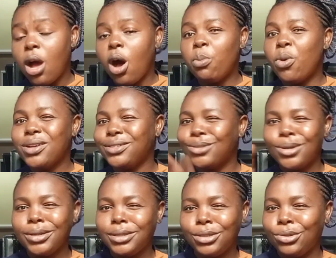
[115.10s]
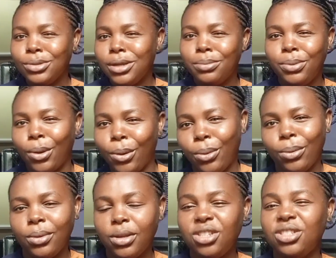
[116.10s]
Omo, it's not easy to lay block.
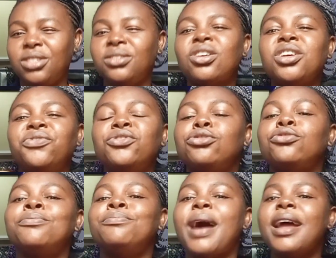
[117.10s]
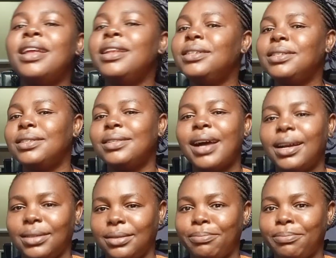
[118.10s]
It is not even to buy a legit land.